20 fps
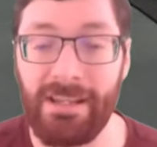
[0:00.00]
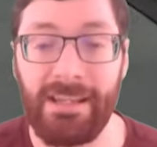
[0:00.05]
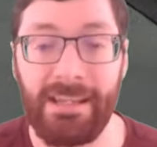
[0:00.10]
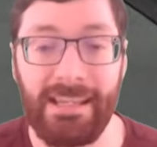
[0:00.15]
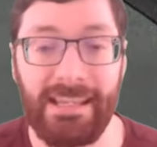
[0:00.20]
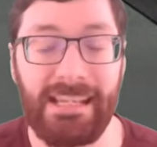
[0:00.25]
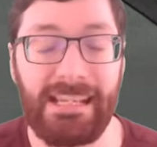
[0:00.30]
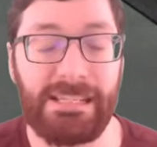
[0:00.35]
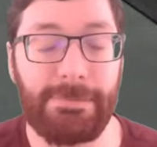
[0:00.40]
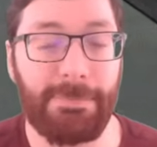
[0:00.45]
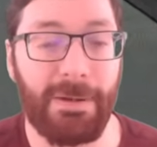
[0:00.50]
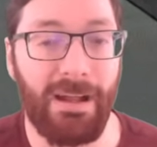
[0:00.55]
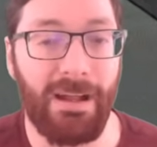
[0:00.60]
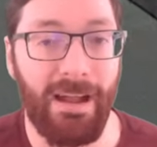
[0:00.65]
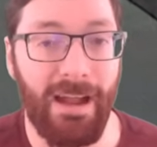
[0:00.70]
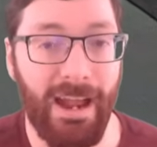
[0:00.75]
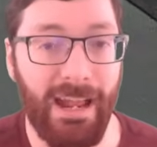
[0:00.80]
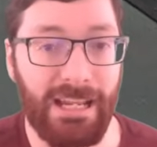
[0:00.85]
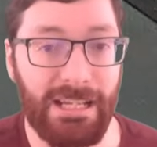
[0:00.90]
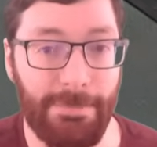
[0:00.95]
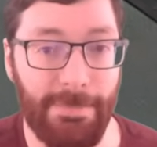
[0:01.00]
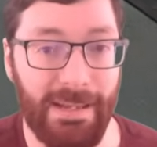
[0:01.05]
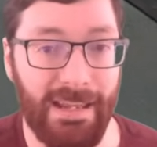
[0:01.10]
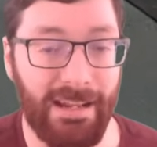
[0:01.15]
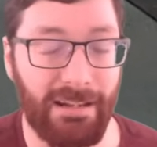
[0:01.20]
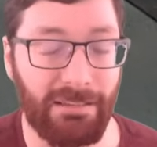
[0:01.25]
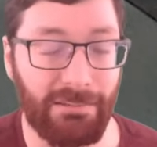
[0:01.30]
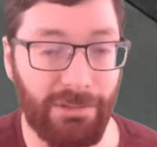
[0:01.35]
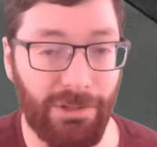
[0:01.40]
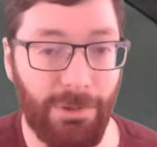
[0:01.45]
He's behind me
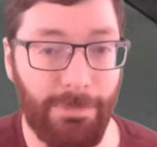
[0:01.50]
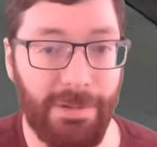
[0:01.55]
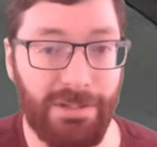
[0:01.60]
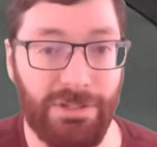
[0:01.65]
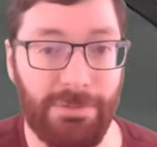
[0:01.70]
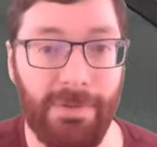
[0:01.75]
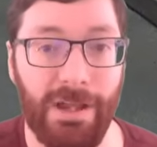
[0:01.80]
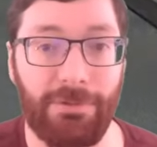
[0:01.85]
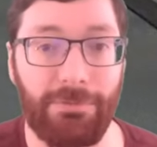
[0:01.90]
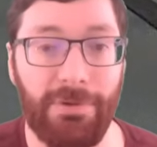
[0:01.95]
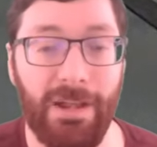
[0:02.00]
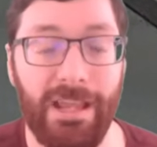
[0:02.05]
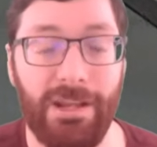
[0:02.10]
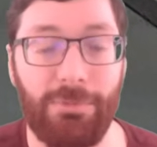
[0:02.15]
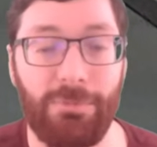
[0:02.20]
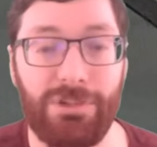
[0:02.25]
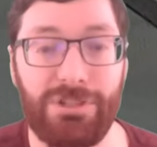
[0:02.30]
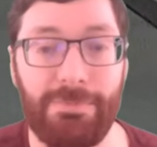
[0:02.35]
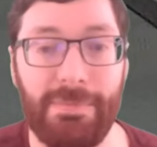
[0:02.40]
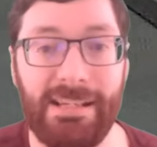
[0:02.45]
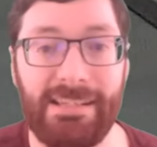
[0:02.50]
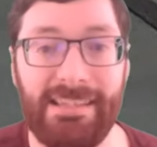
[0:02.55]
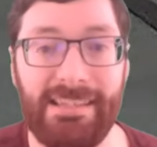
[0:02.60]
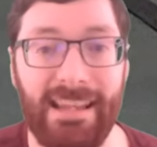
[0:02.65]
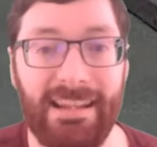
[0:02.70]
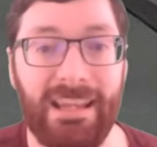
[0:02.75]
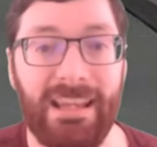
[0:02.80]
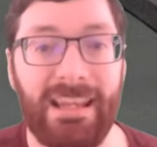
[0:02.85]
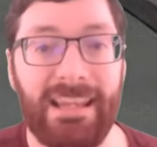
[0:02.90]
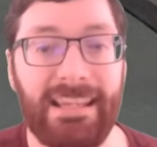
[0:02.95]
and a little bit to my right, which means
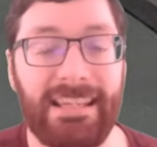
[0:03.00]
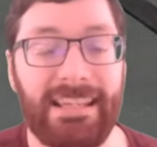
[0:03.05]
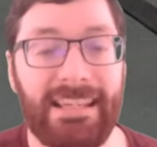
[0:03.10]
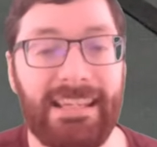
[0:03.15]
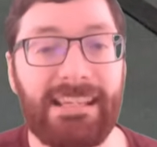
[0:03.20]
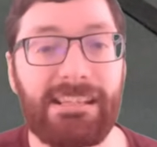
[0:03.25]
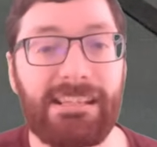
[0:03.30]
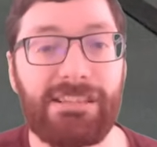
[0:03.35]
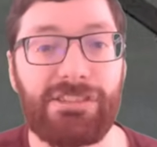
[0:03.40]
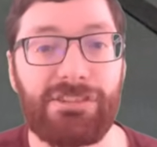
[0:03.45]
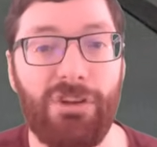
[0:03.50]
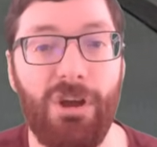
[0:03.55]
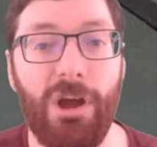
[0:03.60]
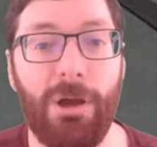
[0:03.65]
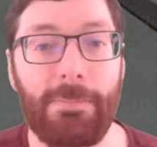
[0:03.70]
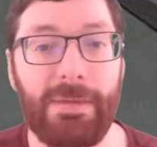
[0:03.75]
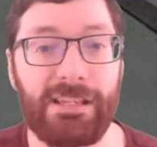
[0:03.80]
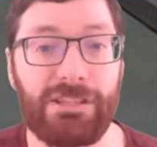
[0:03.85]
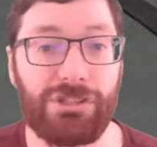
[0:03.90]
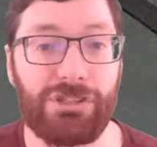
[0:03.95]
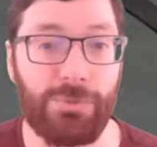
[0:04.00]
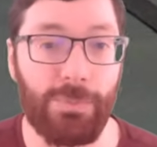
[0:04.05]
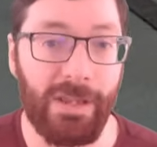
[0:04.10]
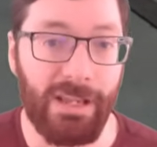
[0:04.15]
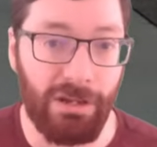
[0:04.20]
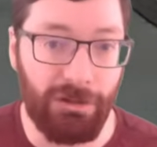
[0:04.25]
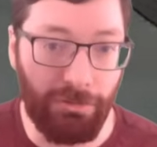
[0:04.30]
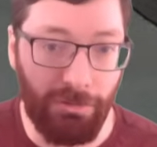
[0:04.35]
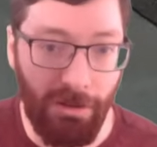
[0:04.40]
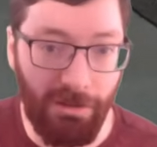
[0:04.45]
that he saw me swing
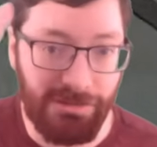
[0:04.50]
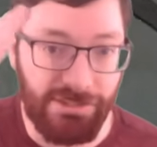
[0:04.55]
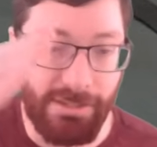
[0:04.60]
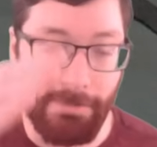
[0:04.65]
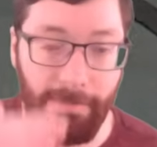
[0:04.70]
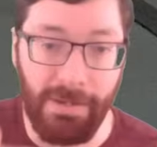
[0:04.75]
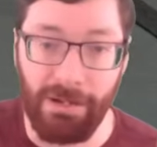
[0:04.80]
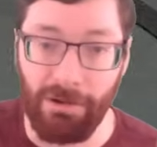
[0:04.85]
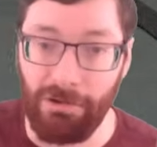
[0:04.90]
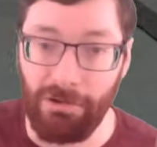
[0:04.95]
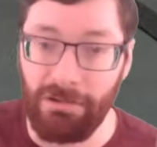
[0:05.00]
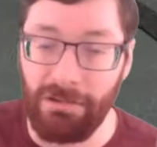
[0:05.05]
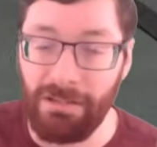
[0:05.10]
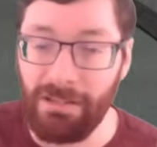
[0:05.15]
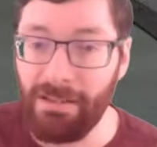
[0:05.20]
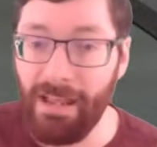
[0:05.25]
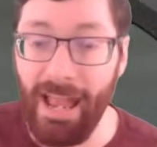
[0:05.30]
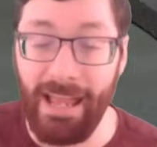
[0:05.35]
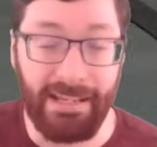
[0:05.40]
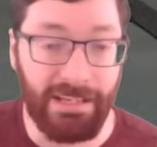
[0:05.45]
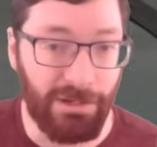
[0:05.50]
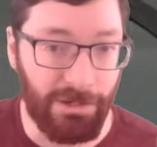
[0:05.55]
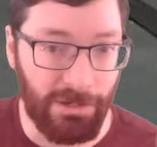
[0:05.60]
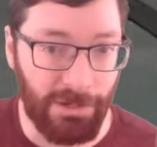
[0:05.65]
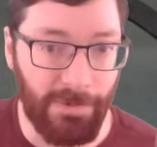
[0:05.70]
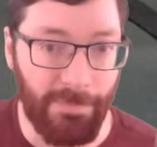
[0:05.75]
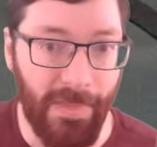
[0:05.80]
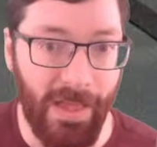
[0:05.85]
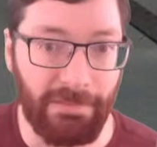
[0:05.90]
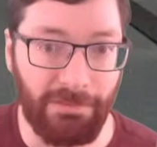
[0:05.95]
across the middle and he
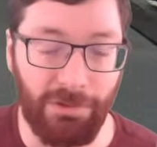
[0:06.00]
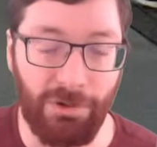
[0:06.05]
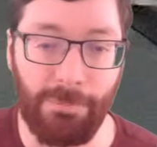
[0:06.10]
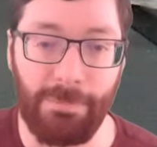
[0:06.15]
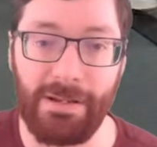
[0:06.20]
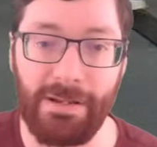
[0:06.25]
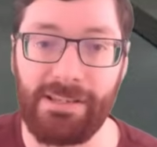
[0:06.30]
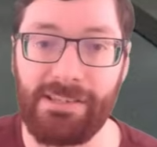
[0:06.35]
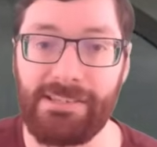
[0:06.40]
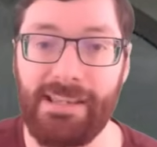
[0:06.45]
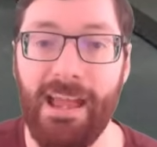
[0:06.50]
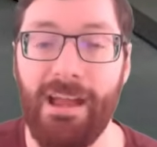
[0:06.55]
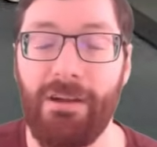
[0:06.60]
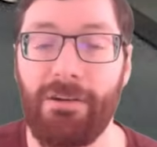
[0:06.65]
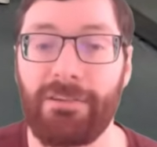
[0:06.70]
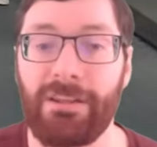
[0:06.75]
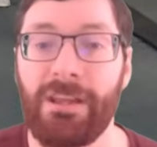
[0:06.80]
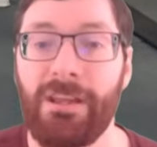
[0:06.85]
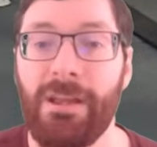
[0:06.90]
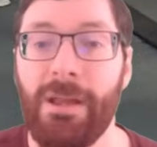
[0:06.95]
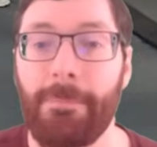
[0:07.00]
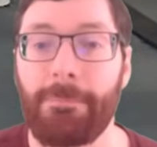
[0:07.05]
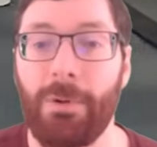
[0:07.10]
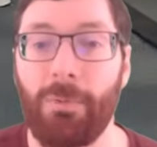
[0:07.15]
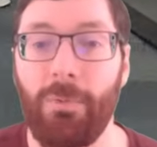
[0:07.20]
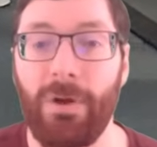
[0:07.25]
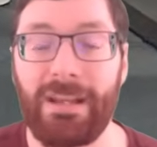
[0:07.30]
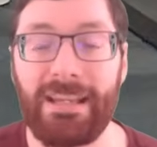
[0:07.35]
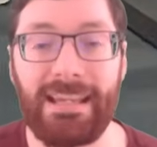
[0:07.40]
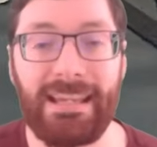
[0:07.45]
heard that little bit of sound. But
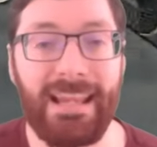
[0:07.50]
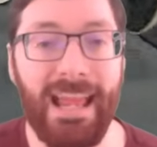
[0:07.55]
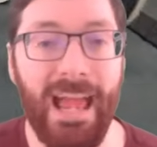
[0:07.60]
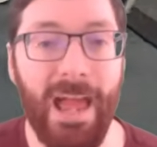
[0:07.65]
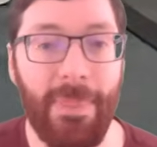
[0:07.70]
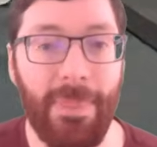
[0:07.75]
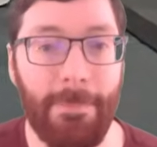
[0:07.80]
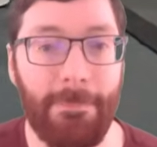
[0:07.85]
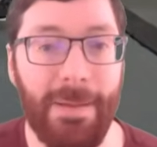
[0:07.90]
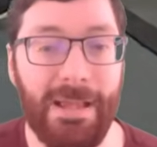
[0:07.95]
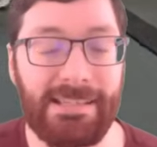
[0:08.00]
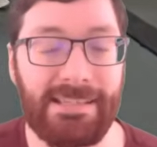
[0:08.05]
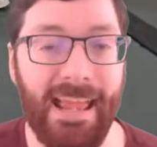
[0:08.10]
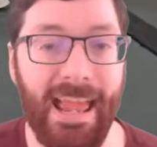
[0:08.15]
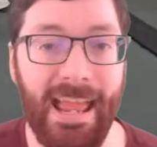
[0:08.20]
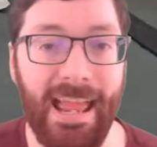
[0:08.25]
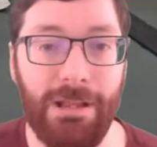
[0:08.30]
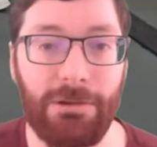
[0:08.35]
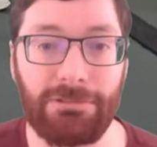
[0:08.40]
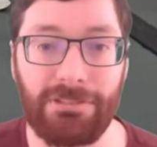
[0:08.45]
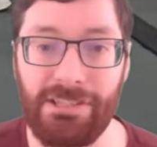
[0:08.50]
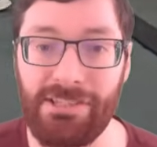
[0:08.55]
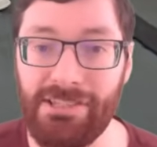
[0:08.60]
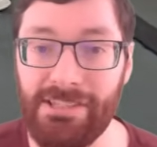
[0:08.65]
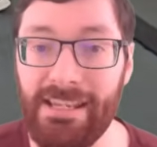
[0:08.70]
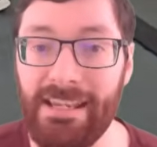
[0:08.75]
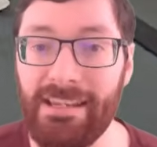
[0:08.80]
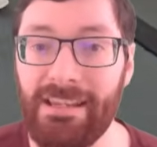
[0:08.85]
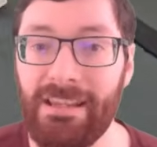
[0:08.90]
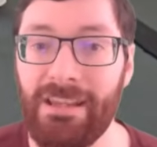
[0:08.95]
what he had the best angle to
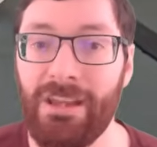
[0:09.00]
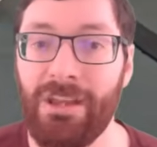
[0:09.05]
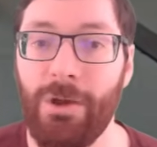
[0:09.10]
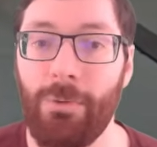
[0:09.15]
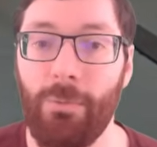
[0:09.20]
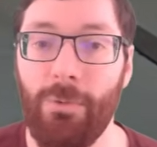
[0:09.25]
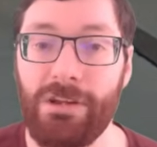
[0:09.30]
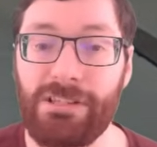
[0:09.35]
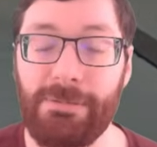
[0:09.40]
see was